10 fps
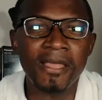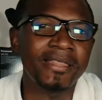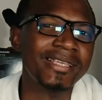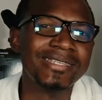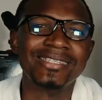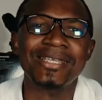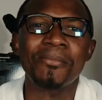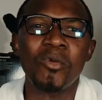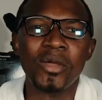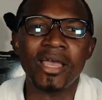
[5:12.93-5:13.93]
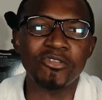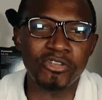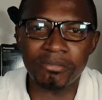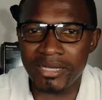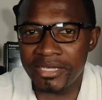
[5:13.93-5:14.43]
That's the same way I
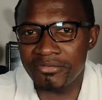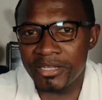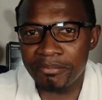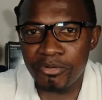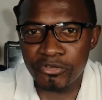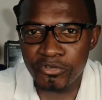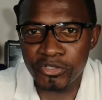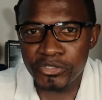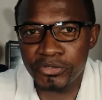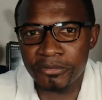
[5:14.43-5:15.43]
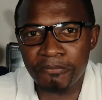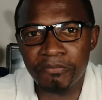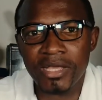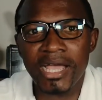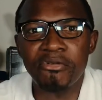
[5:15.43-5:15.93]
treat my dividend portfolio.
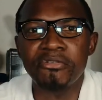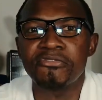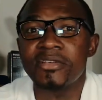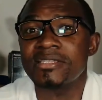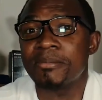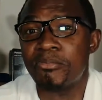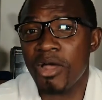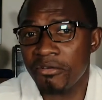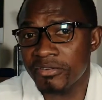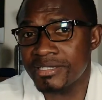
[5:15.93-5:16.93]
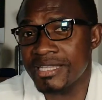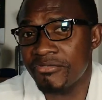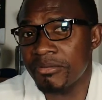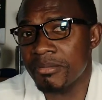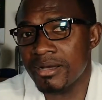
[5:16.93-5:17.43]
I reinvest the profits
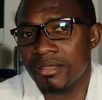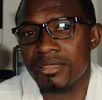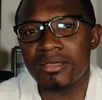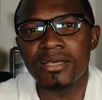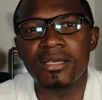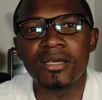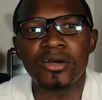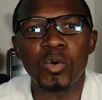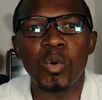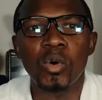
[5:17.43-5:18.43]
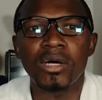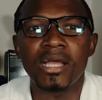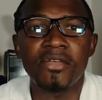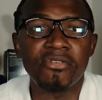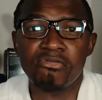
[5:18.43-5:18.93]
every month or
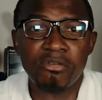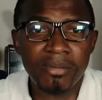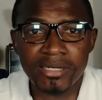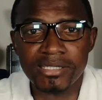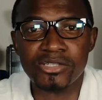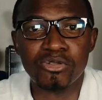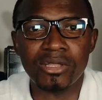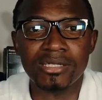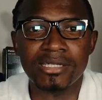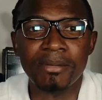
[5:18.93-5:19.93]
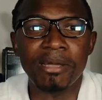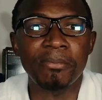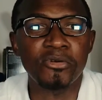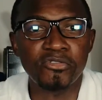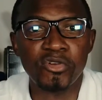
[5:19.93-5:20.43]
every 3 months so that my
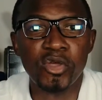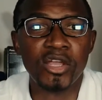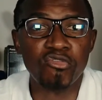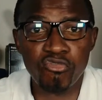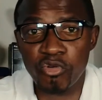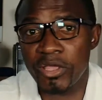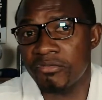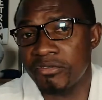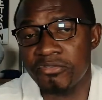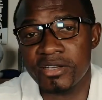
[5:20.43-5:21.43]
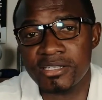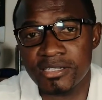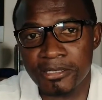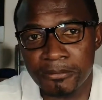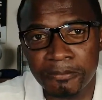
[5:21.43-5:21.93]
portfolio can grow even faster.